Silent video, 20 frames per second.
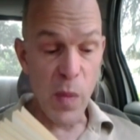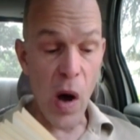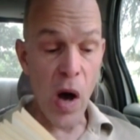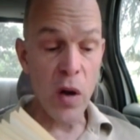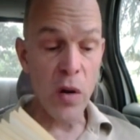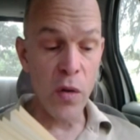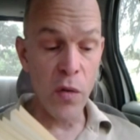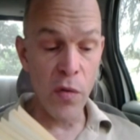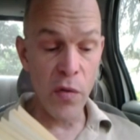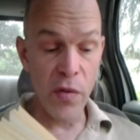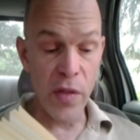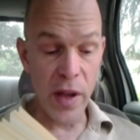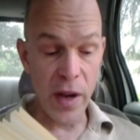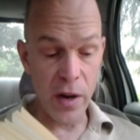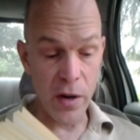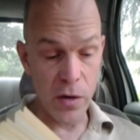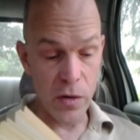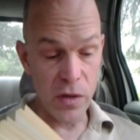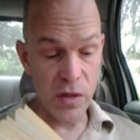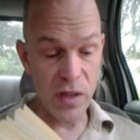These
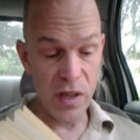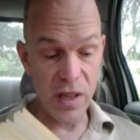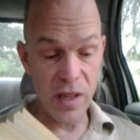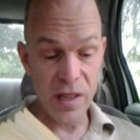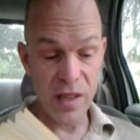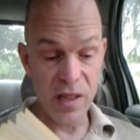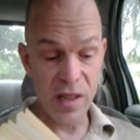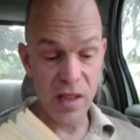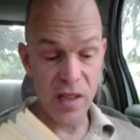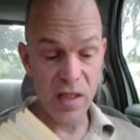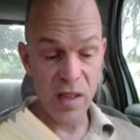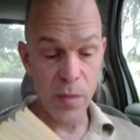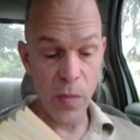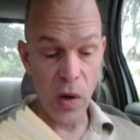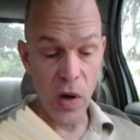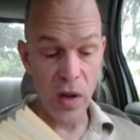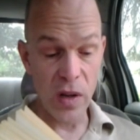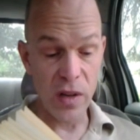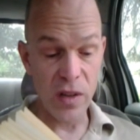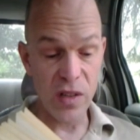modern thinkers
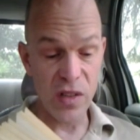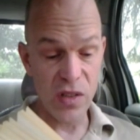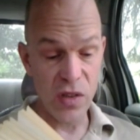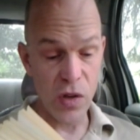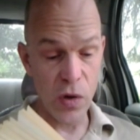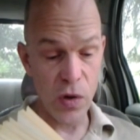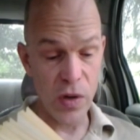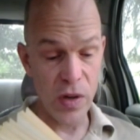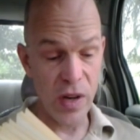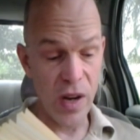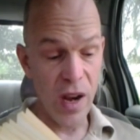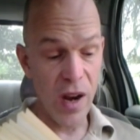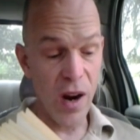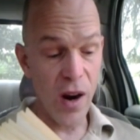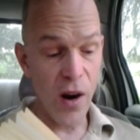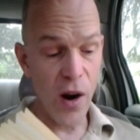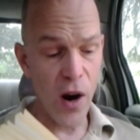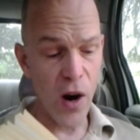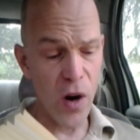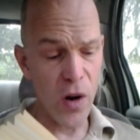insist upon
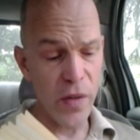certain